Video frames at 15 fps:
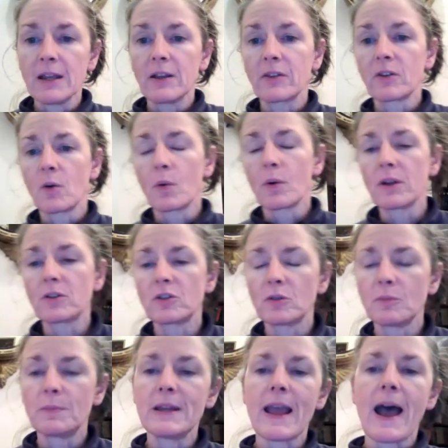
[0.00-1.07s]
is going
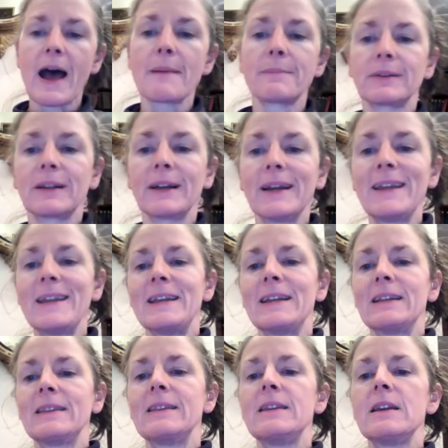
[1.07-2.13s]
to be at play
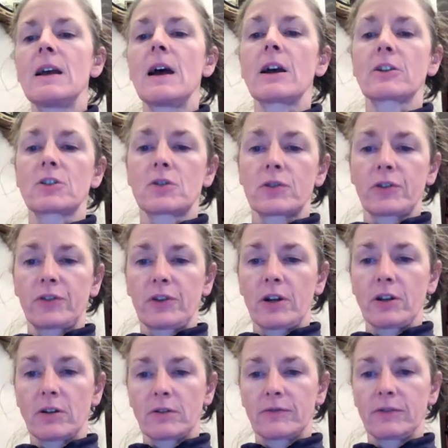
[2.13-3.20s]
in the
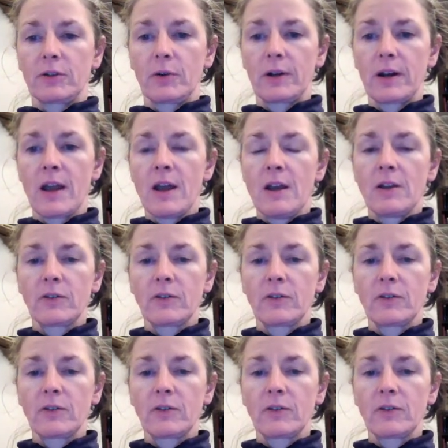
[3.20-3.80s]
extracellular fluid.